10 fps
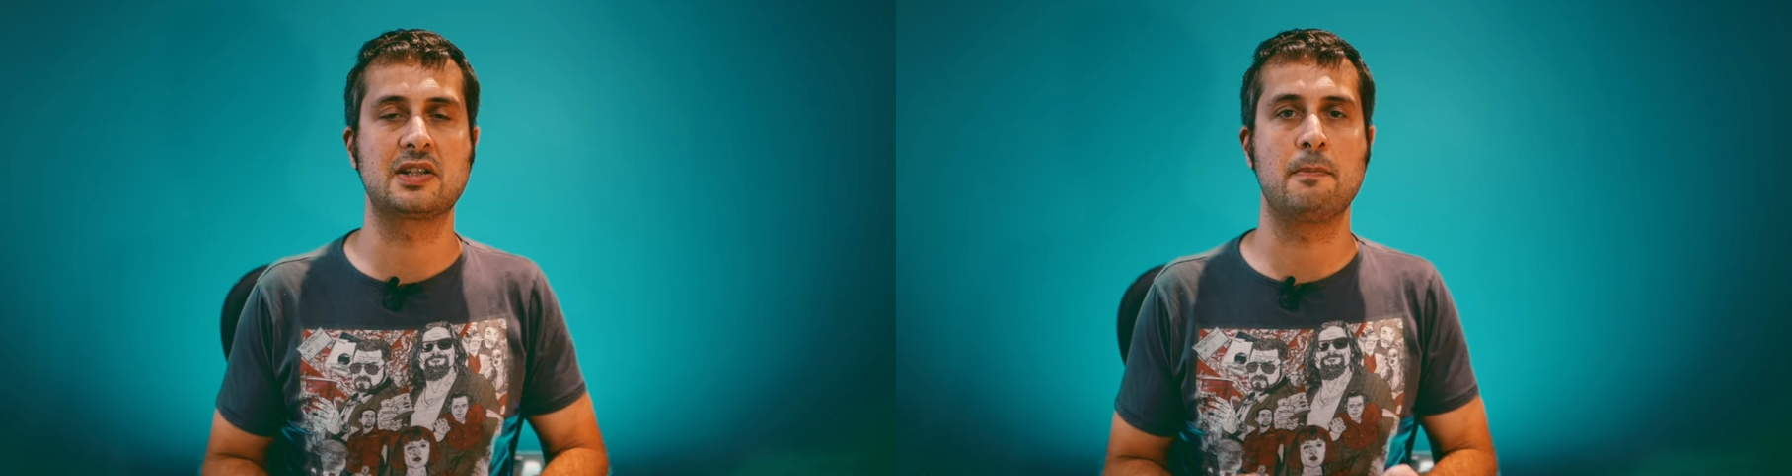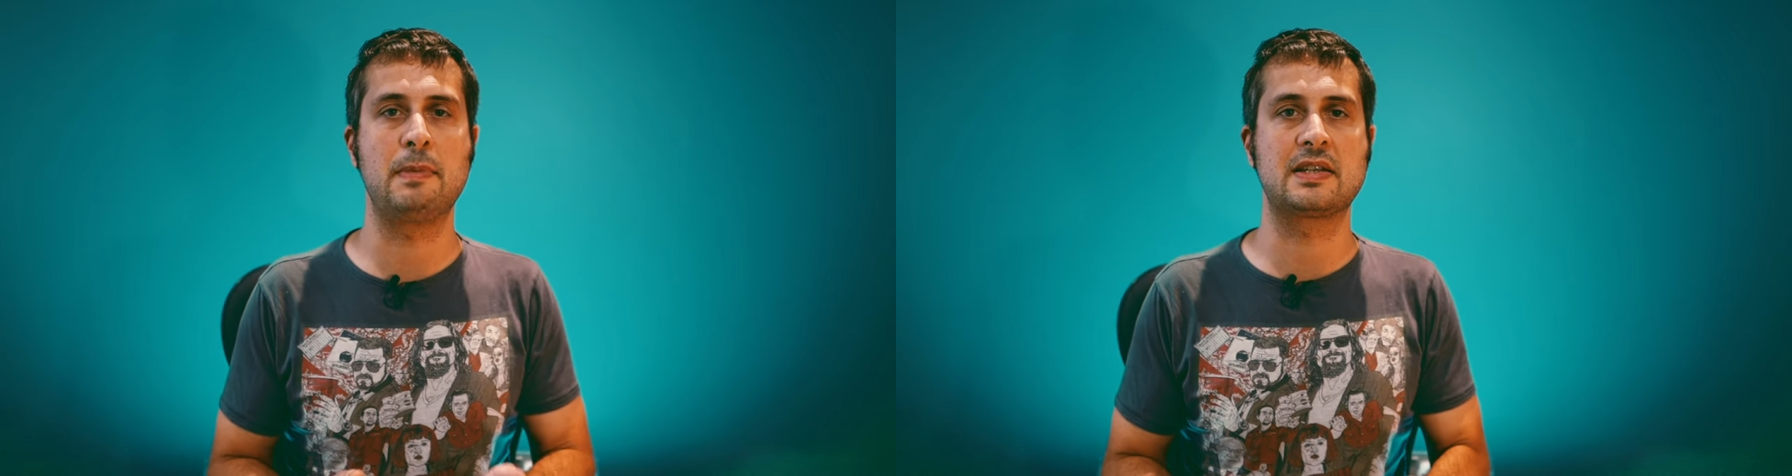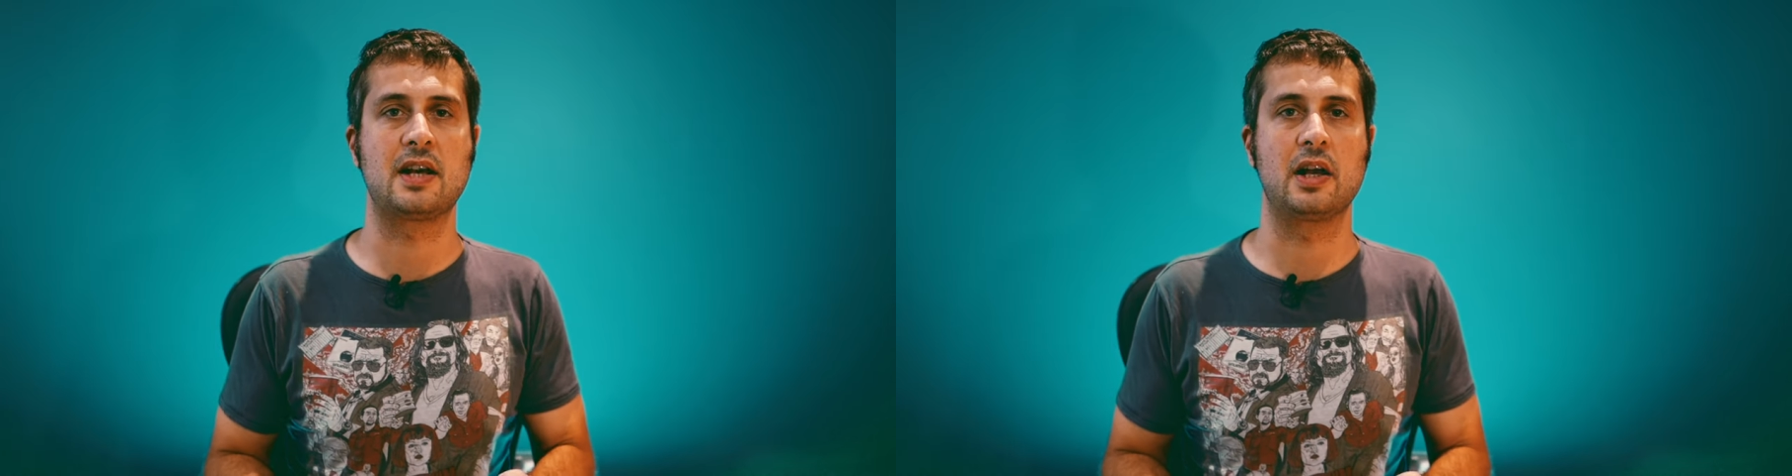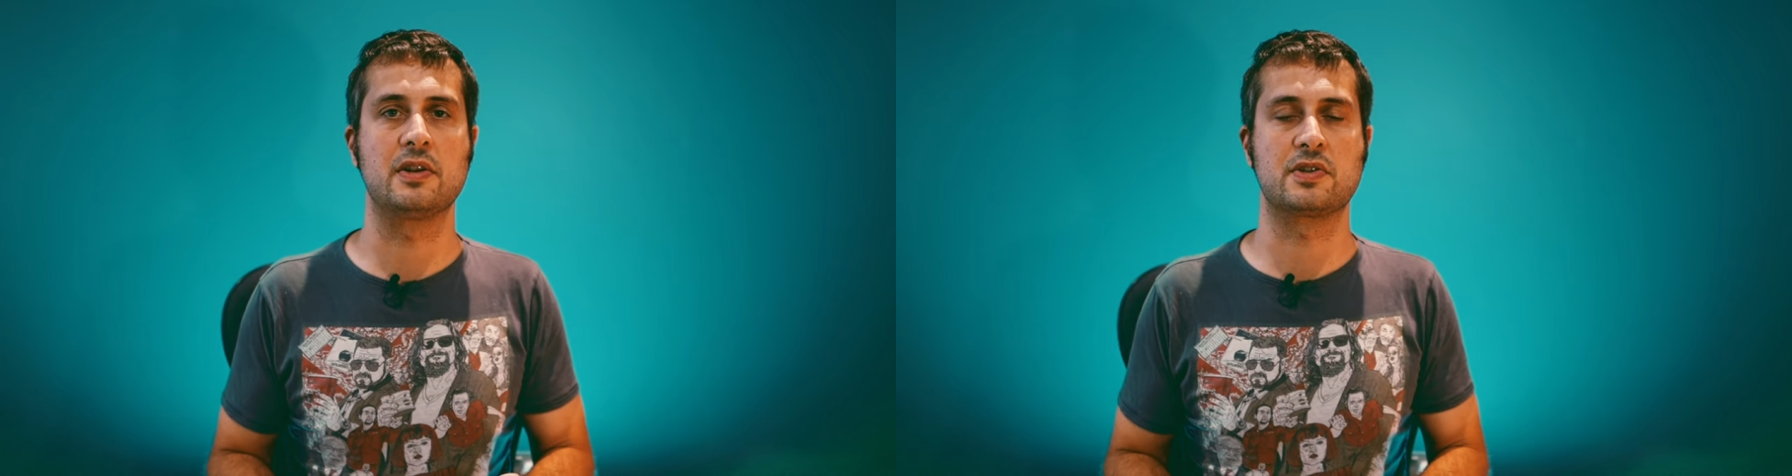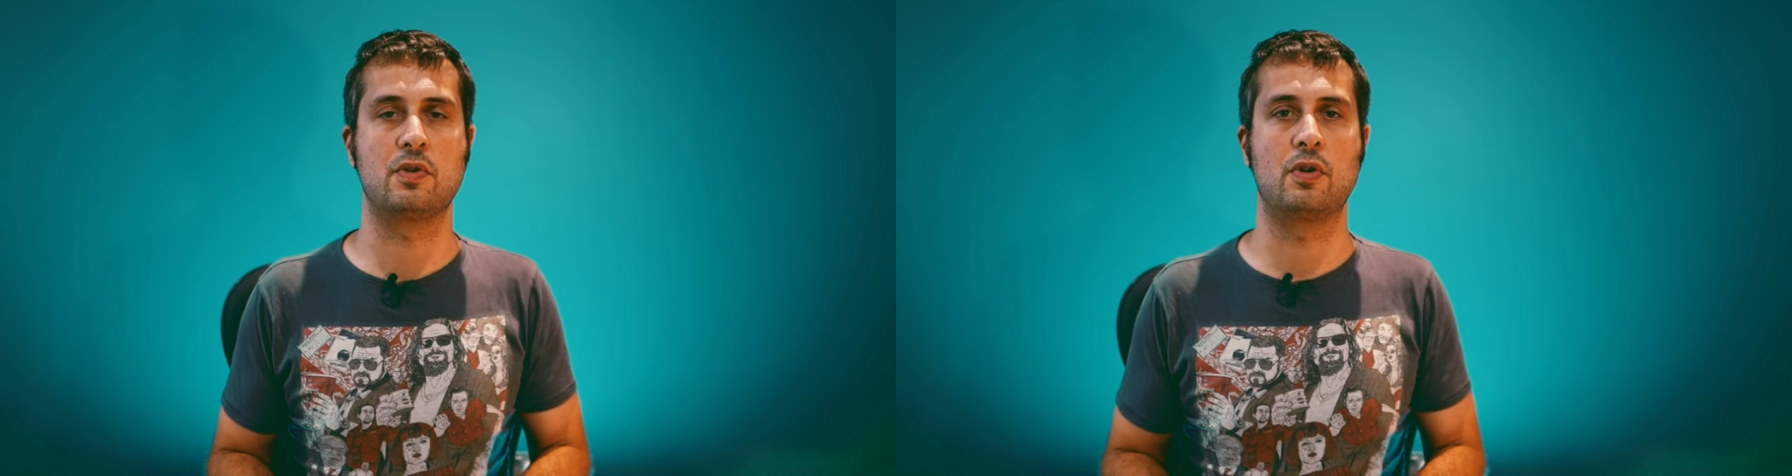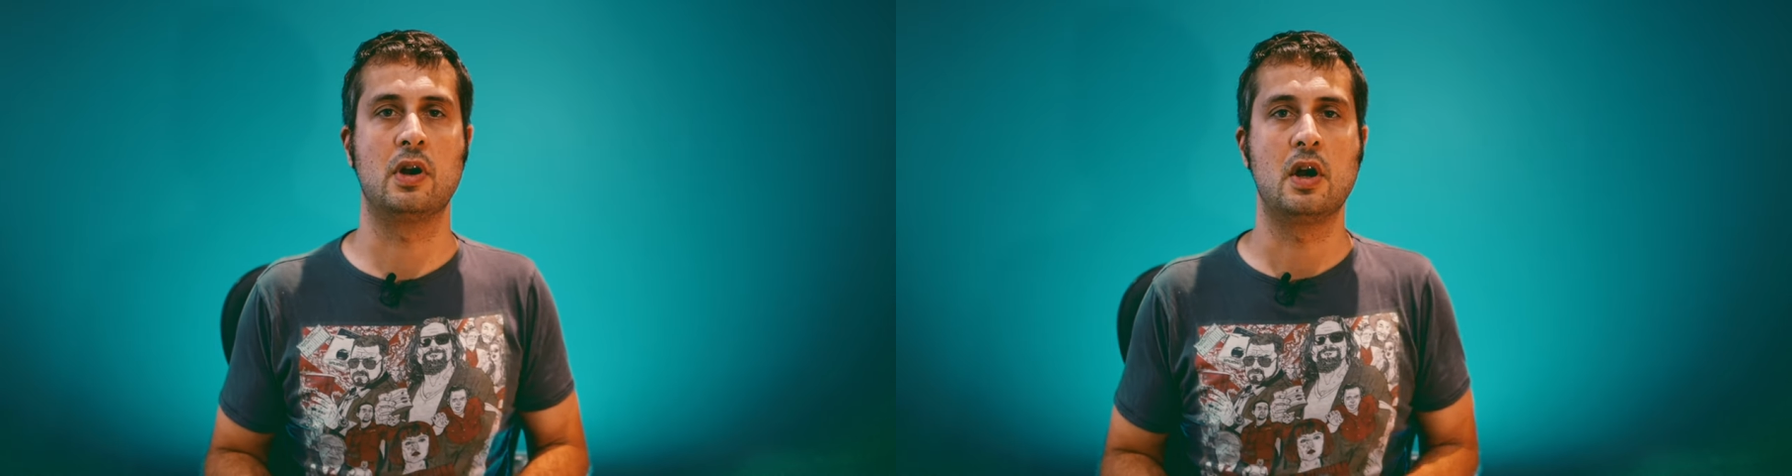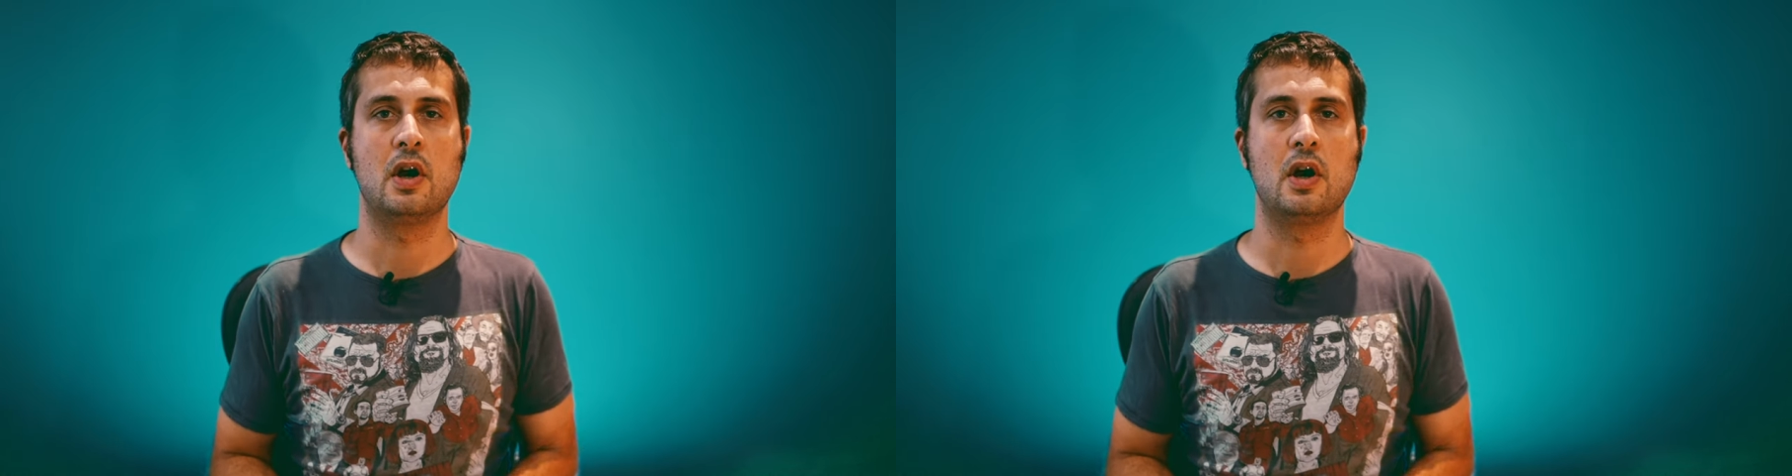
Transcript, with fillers: some missiles, or,